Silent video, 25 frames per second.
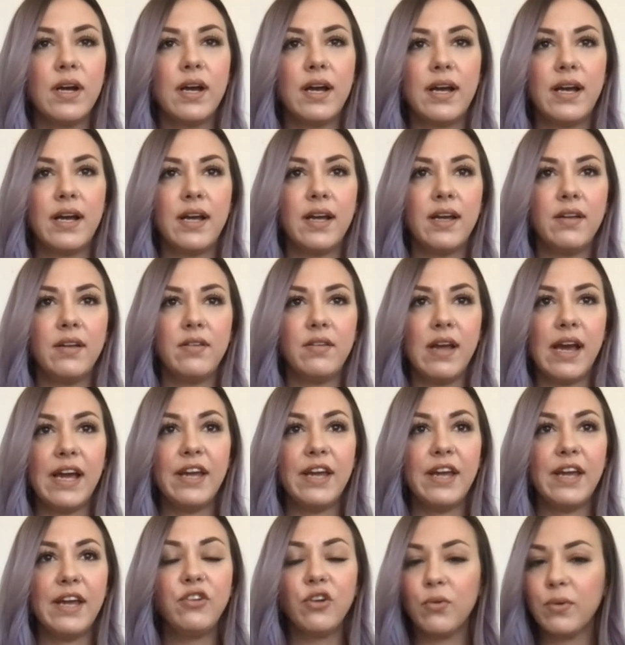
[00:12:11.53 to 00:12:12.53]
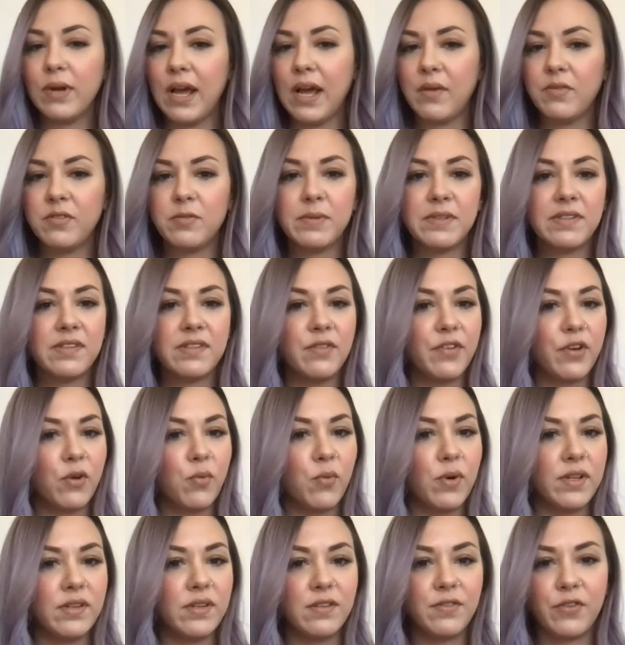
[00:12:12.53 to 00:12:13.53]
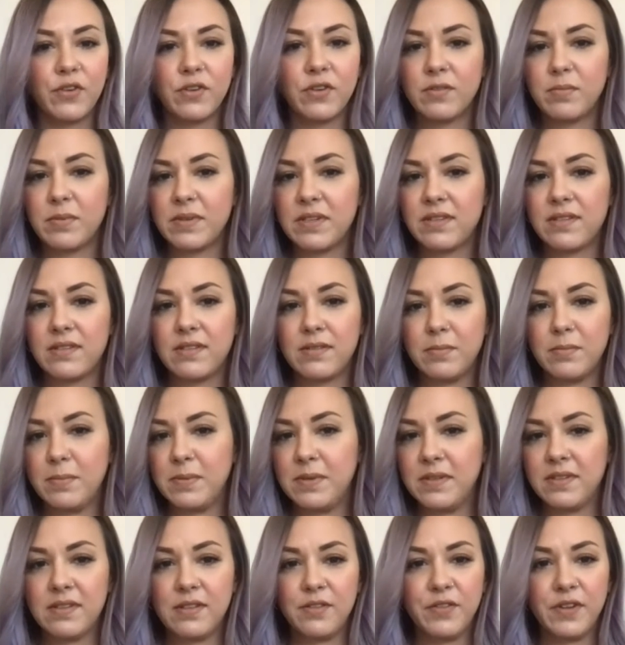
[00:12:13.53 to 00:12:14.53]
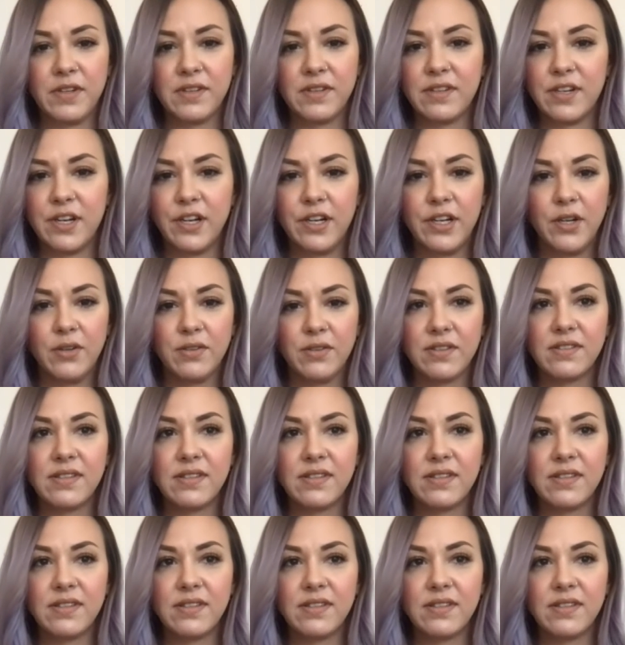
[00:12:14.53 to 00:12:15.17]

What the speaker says: I don't have specific ones for specific scenarios.